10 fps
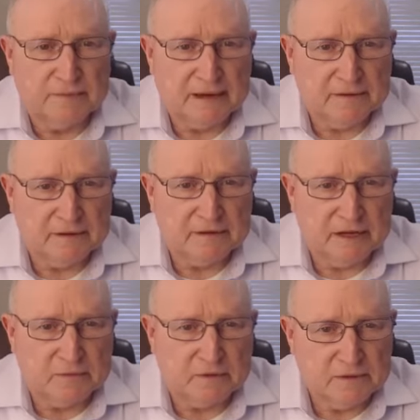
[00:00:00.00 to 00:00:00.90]
back to the
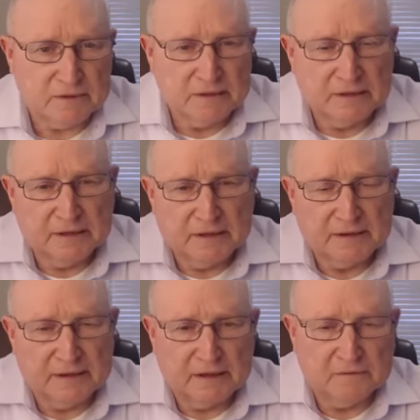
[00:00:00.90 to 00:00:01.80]
table,
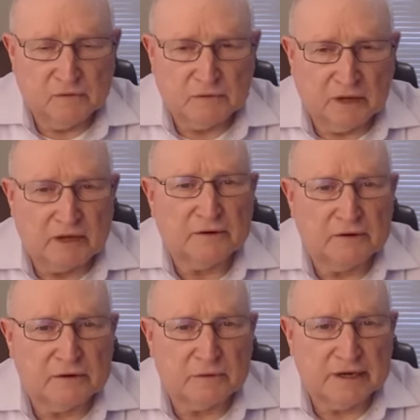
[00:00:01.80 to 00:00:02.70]
and then, or
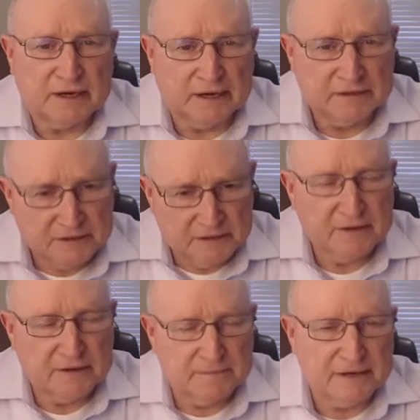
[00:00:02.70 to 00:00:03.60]
120 days, and then
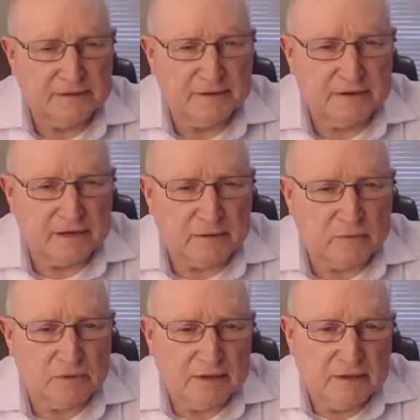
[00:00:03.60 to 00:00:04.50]
you come back to the
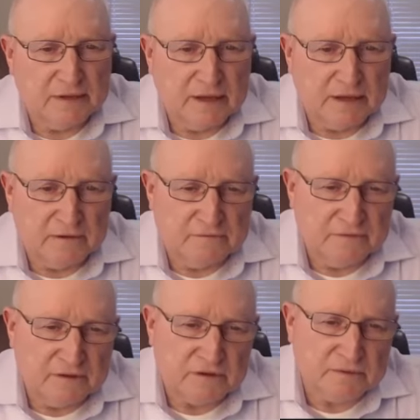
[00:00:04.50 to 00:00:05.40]
table and you
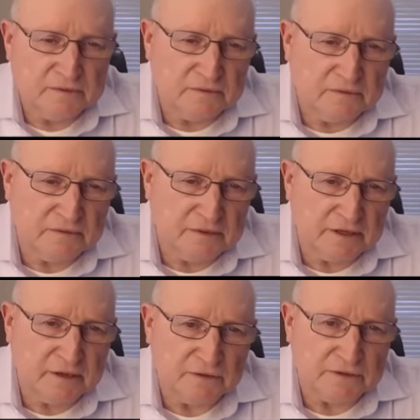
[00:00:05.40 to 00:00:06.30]
finish
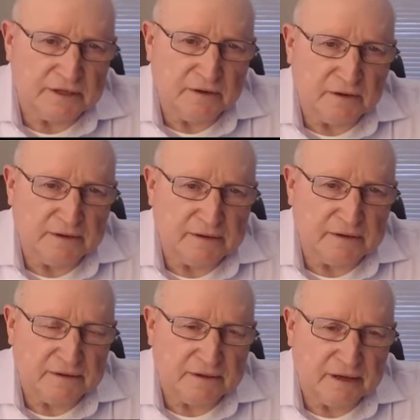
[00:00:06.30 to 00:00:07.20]
negotiating
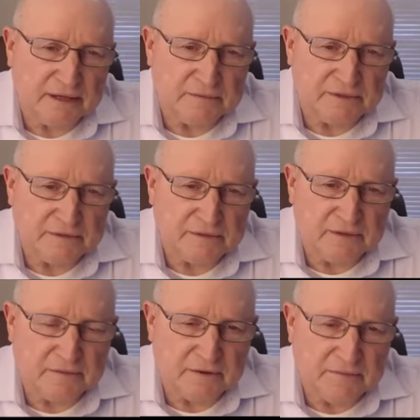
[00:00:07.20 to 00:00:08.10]
on the items
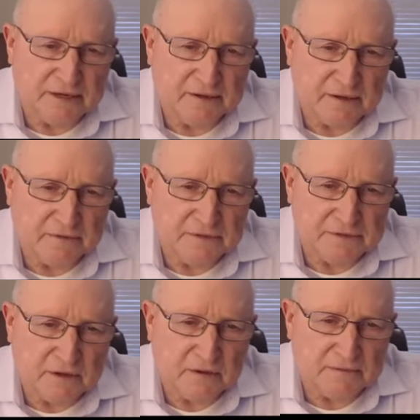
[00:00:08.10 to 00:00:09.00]
that remain
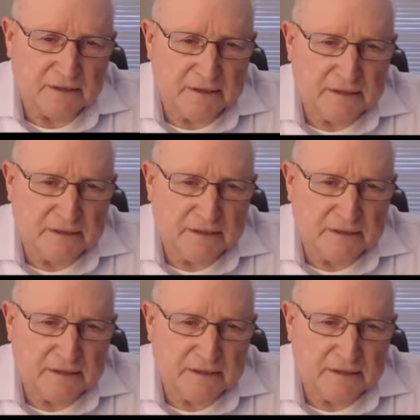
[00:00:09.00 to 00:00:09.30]
unresolved.